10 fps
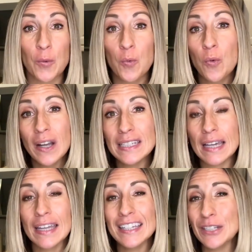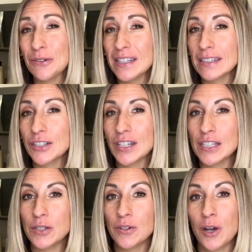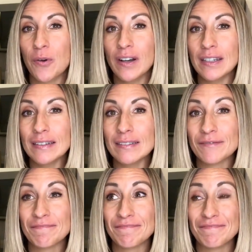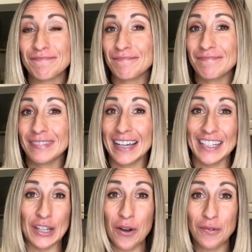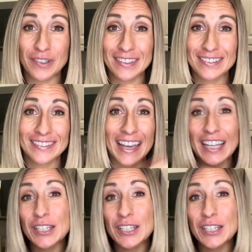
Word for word: what diet do I suggest you go on? I don't. I